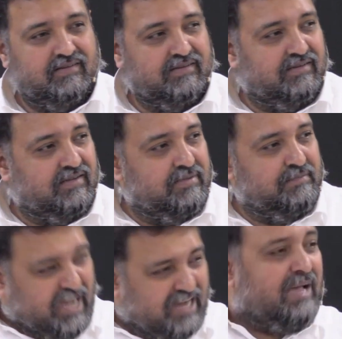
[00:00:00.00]

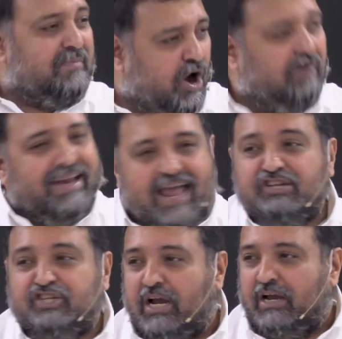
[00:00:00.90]
Because I'm a holy
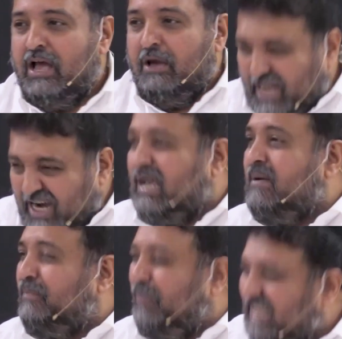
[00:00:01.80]
nation, because I'm a
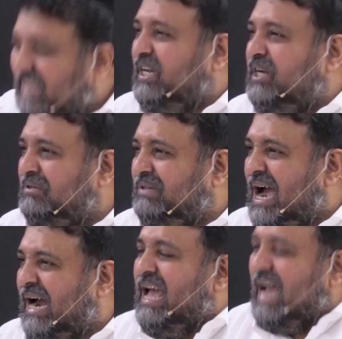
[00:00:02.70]
priest unto God,
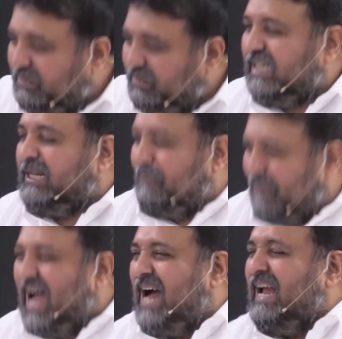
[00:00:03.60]
I'm set
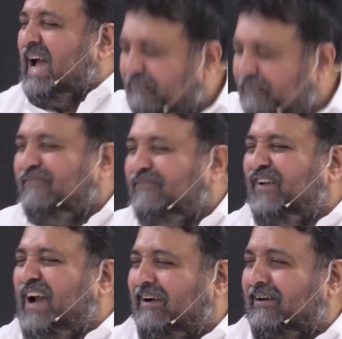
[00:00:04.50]
apart, I'm
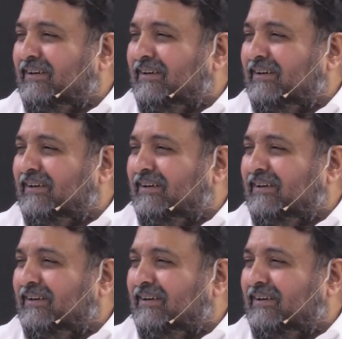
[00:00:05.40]
different.